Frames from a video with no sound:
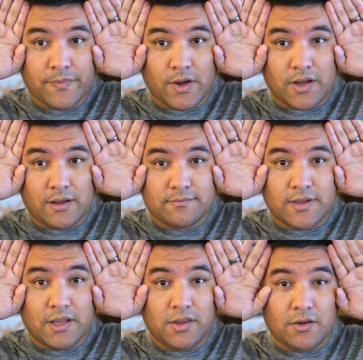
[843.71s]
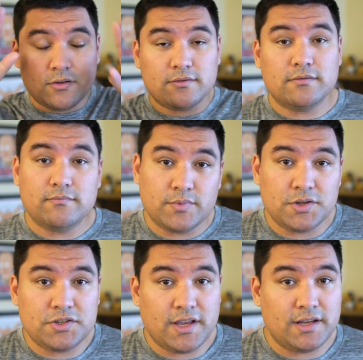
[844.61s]
Okay, thank you.
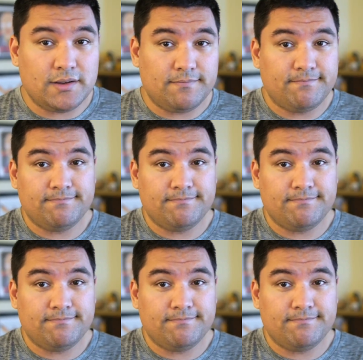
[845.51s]
Appreciate it.